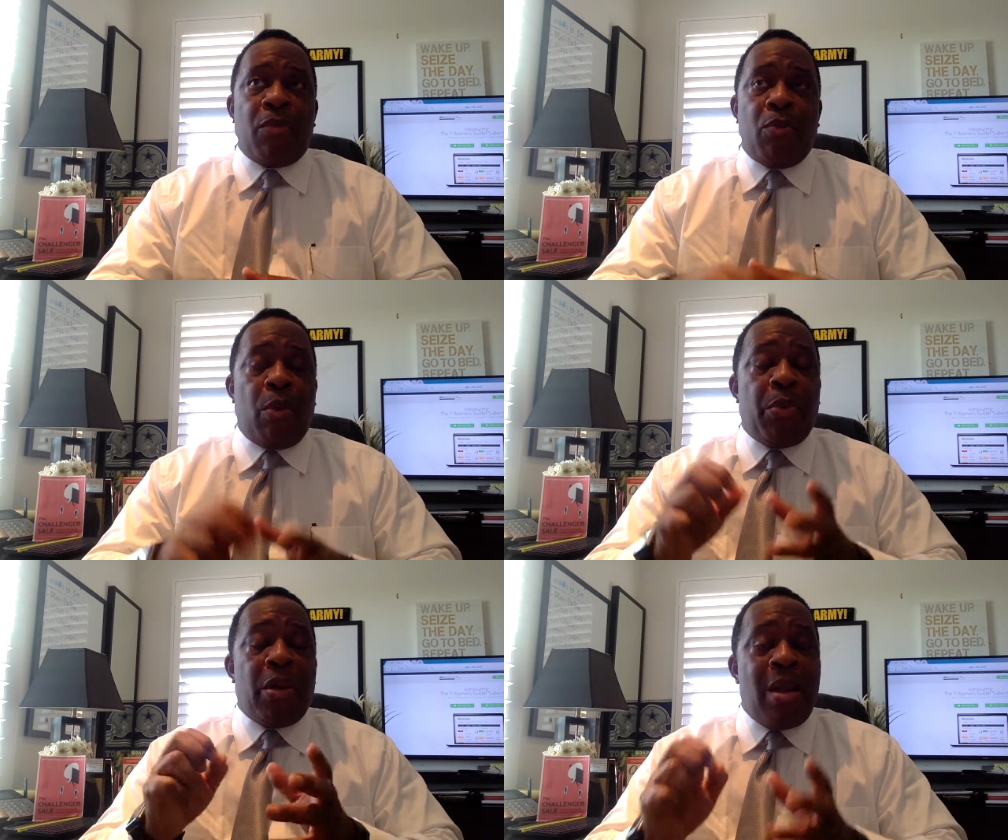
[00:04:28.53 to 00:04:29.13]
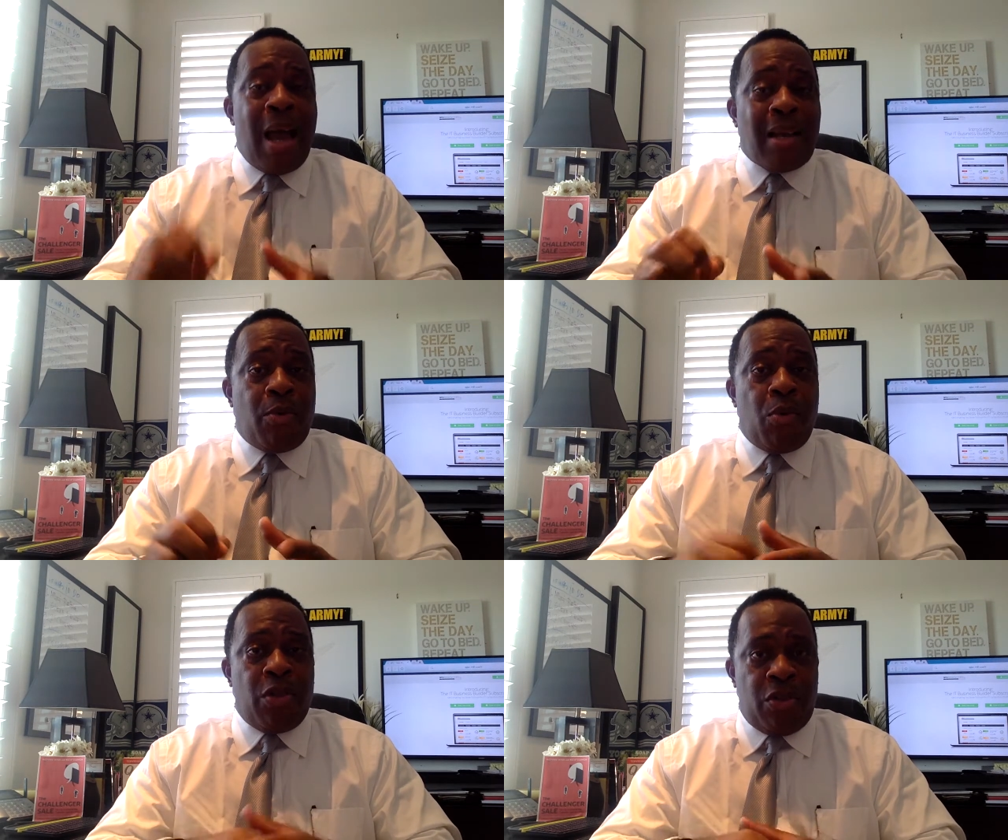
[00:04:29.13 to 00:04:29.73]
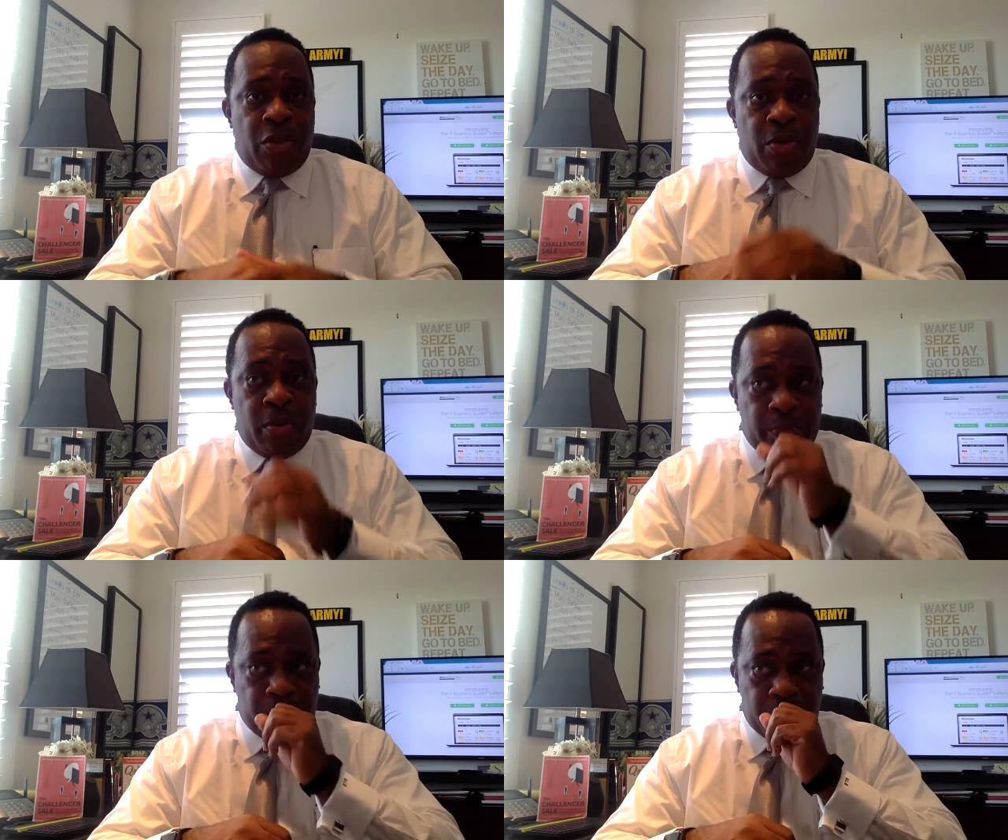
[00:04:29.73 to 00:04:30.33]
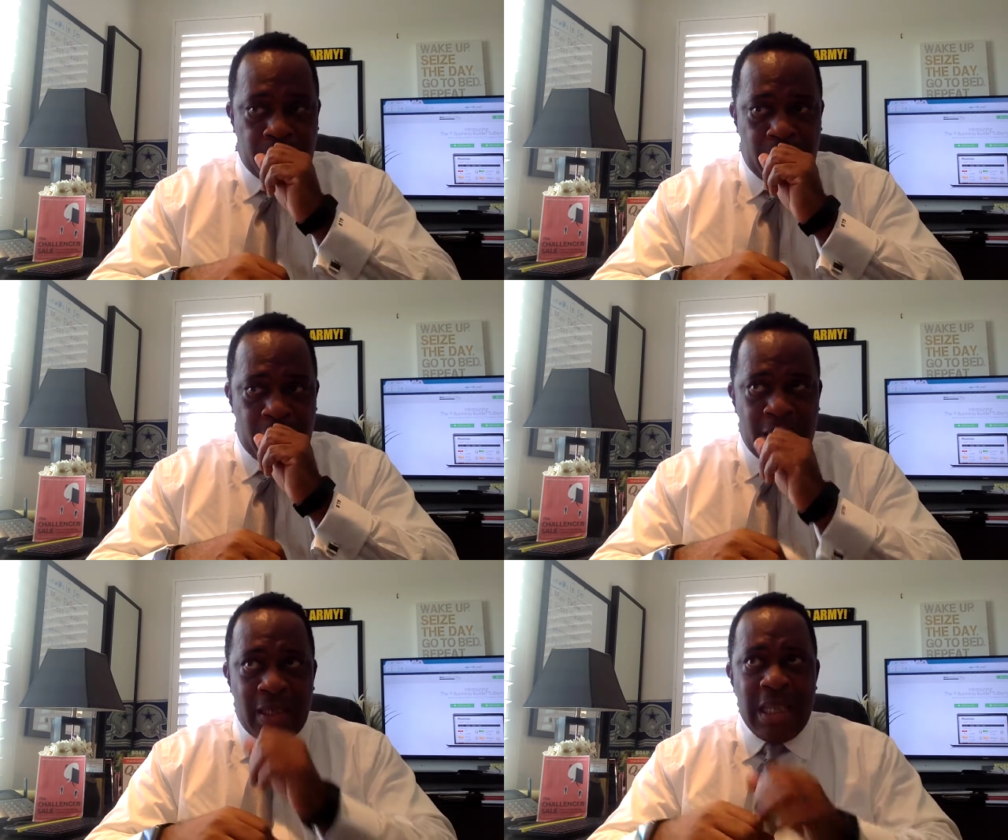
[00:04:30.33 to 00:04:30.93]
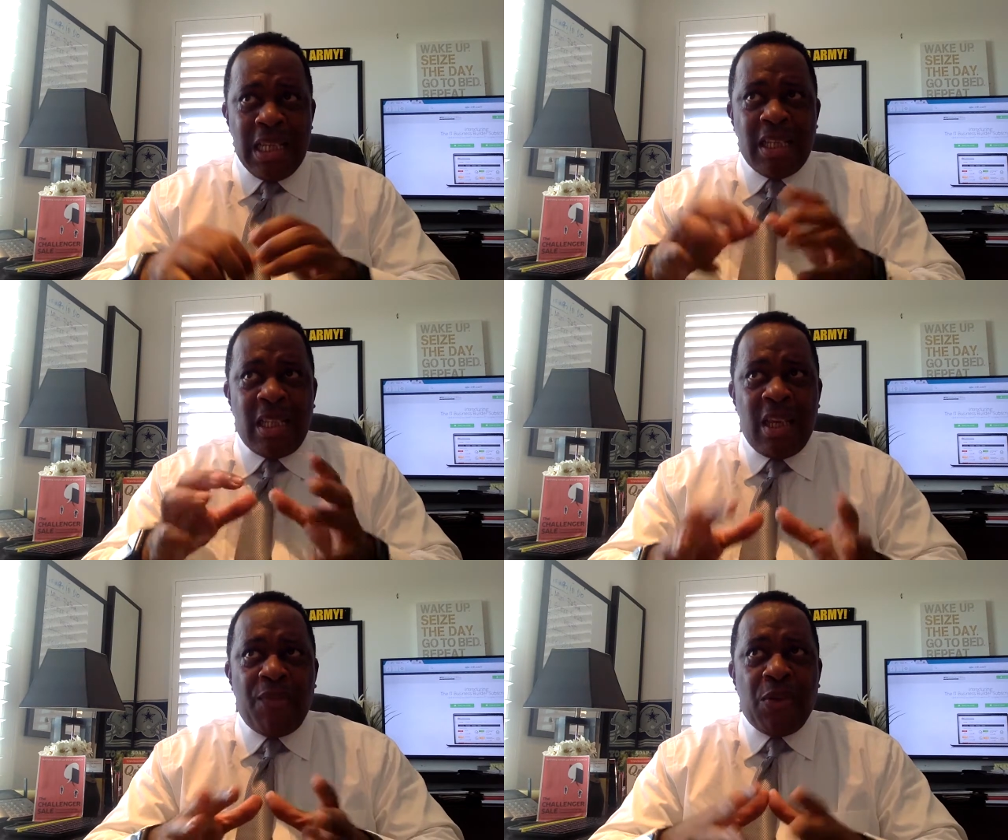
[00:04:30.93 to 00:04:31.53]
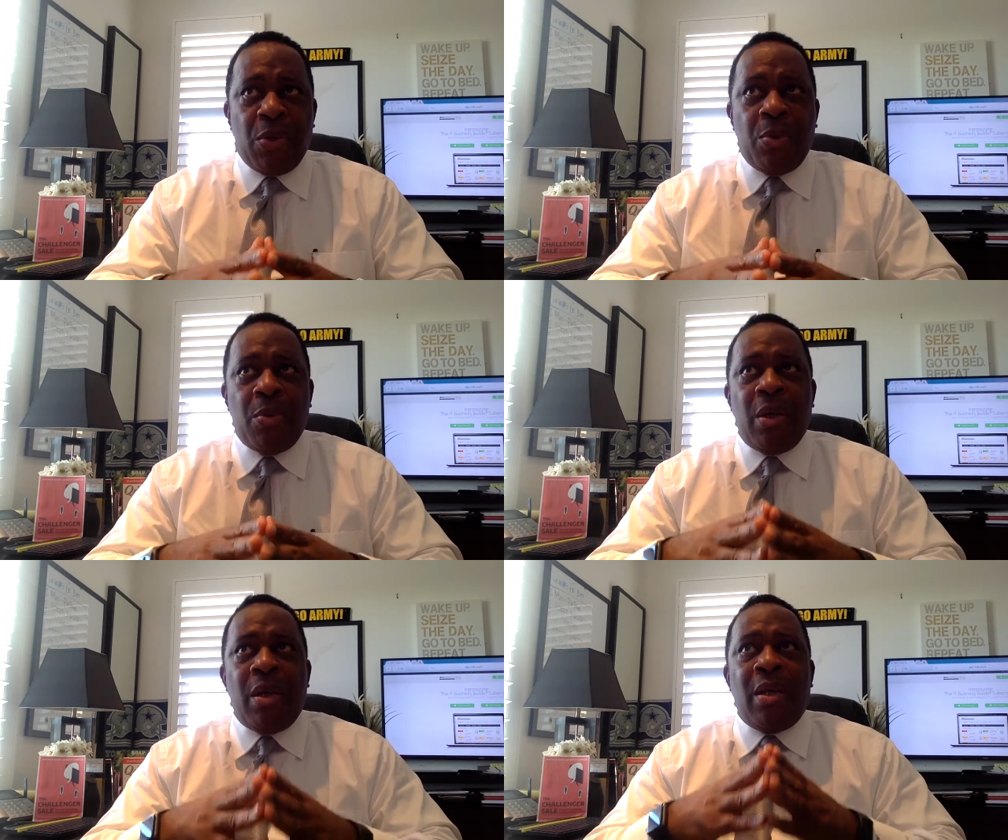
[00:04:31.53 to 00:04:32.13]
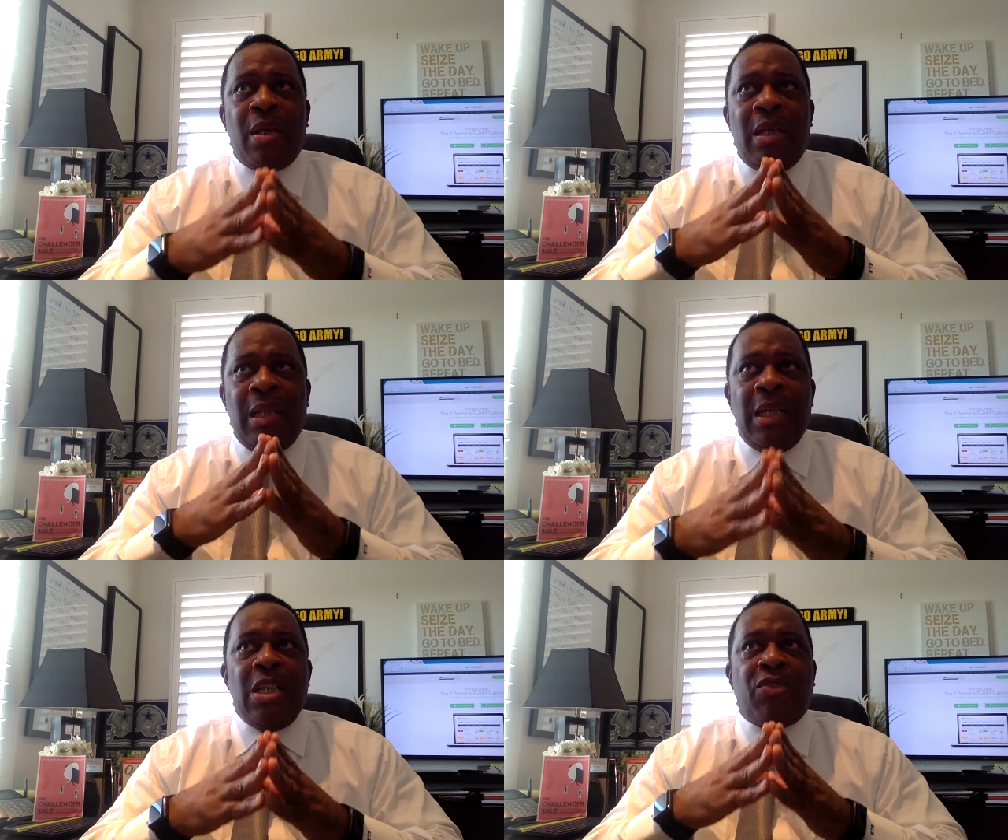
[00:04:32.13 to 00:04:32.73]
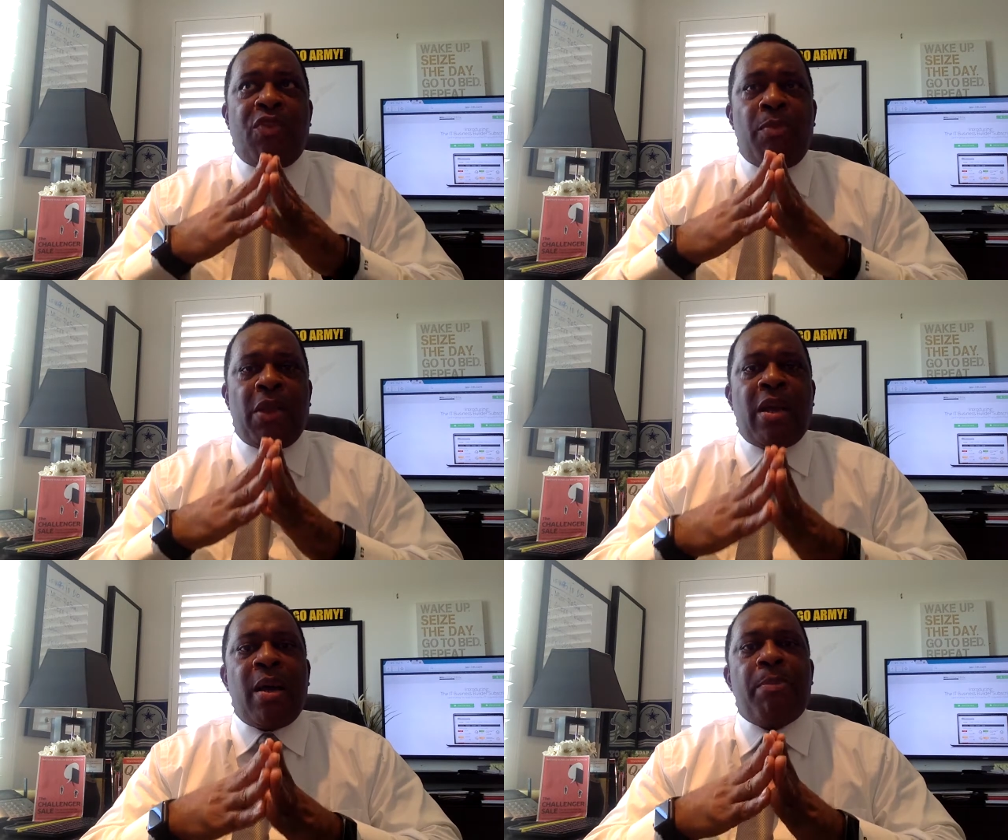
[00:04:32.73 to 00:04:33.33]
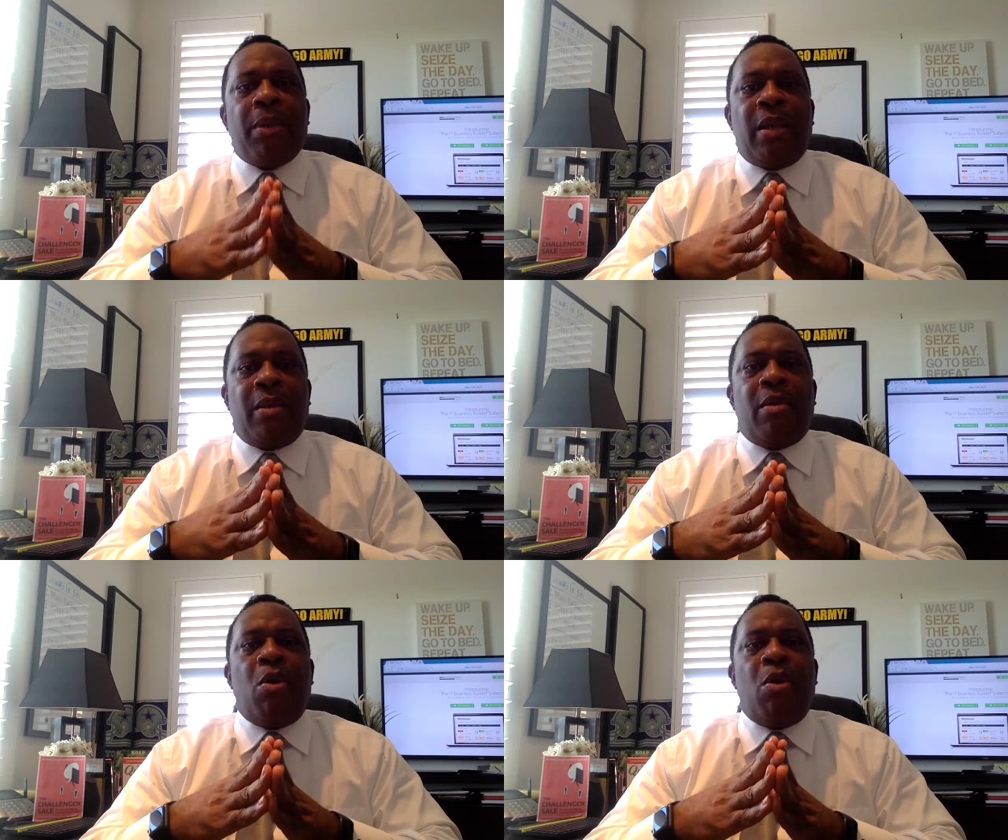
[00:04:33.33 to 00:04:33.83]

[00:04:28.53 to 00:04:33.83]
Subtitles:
What we're not going to do is give you leads from the company,